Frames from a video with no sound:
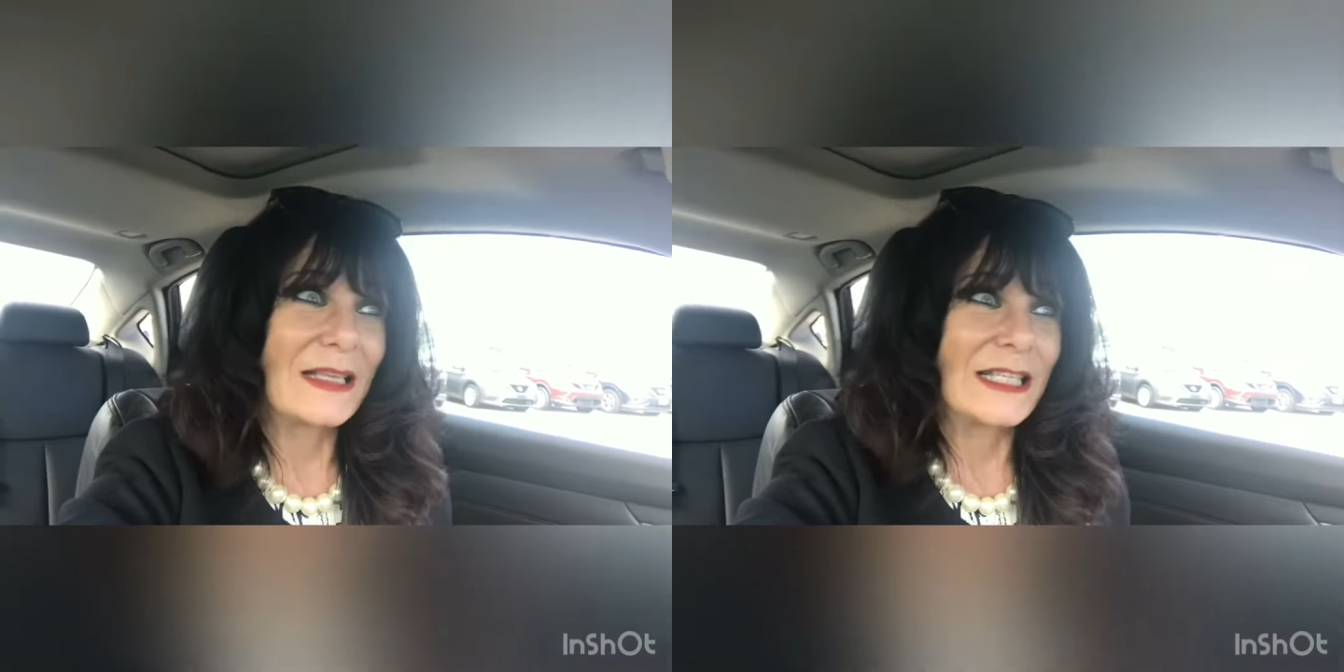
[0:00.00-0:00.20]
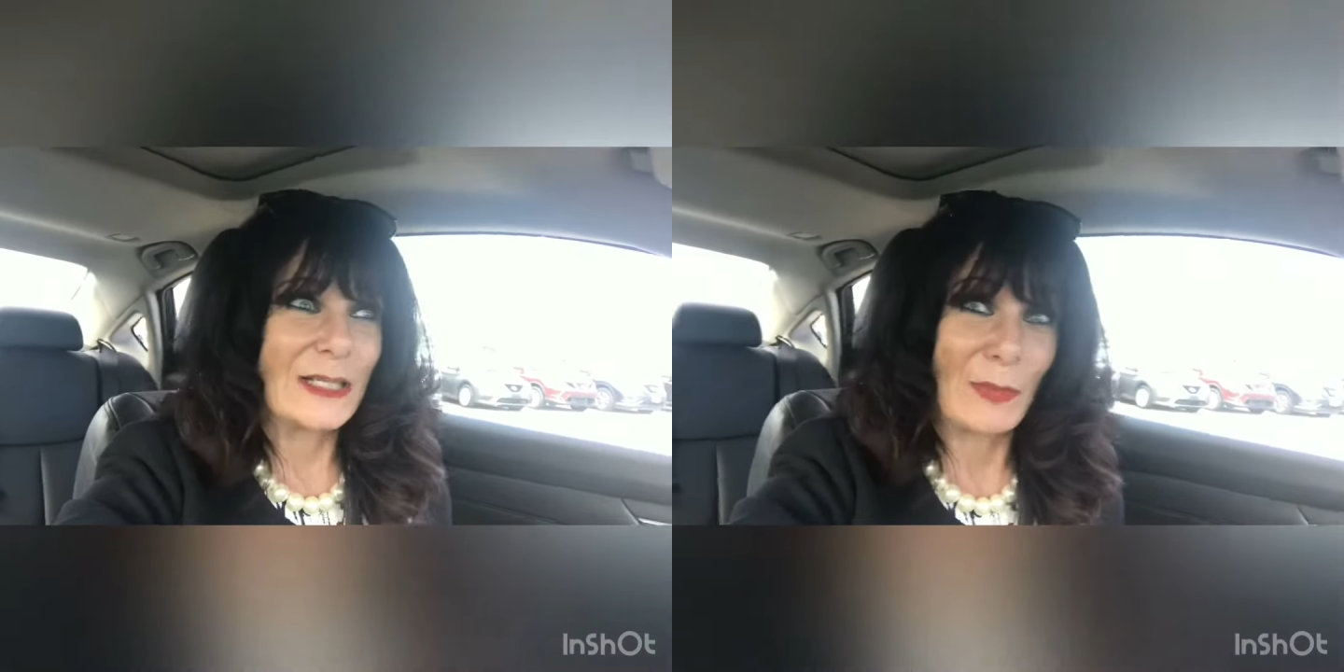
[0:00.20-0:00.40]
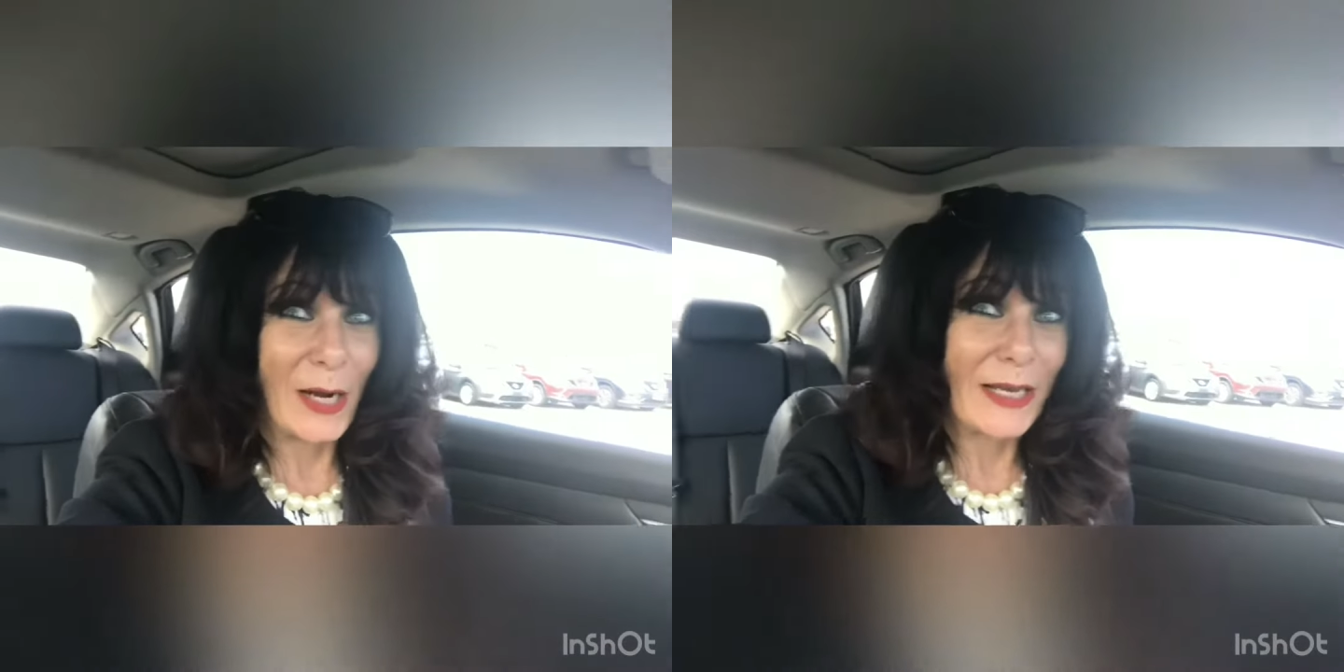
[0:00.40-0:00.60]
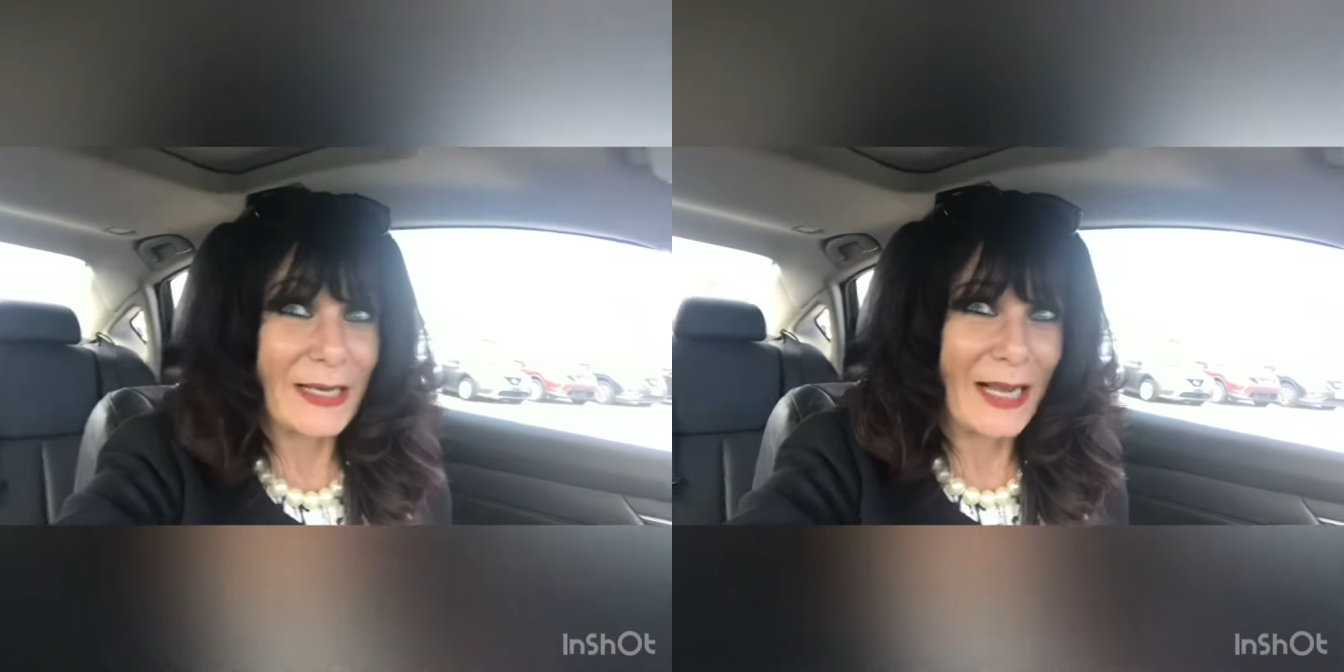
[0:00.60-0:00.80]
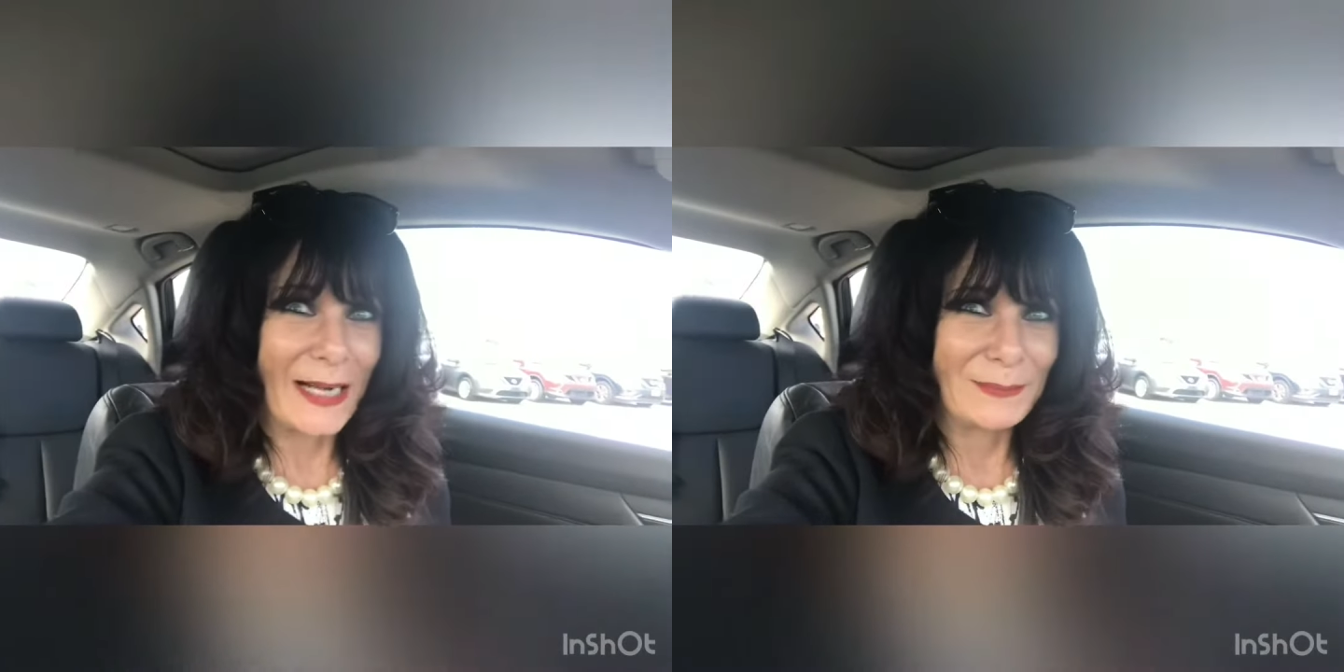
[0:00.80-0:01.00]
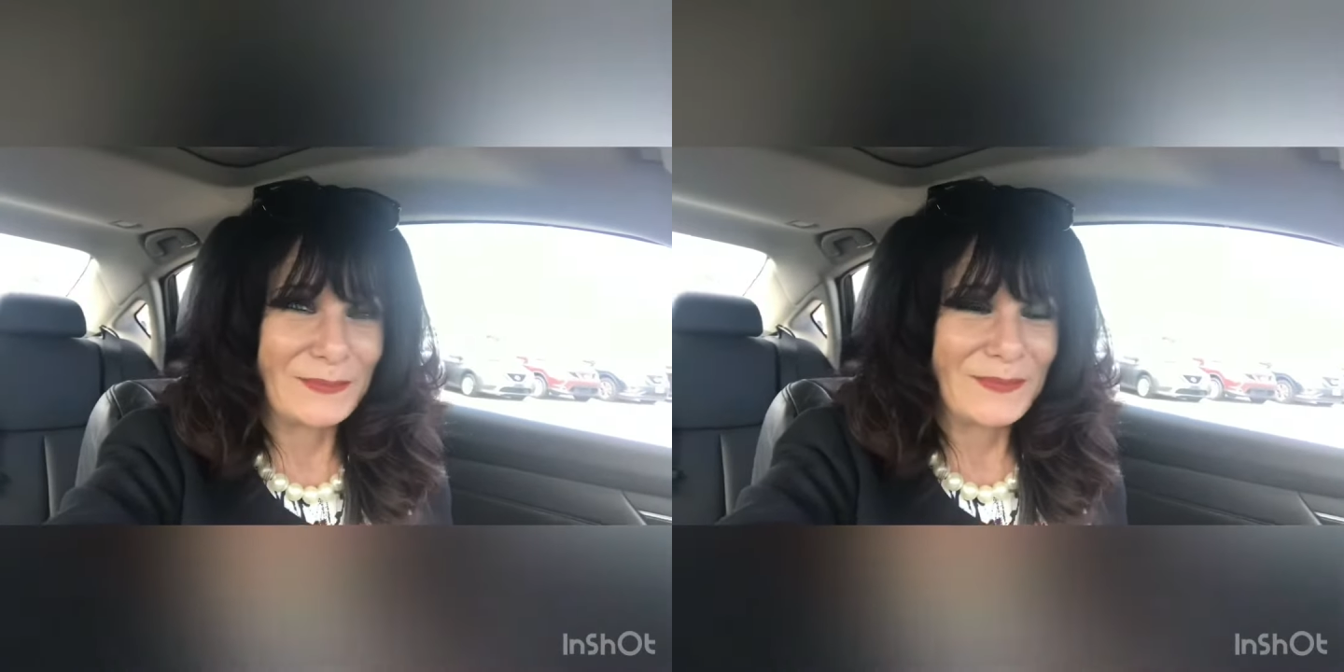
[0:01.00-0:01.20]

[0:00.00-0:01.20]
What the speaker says: sparking up.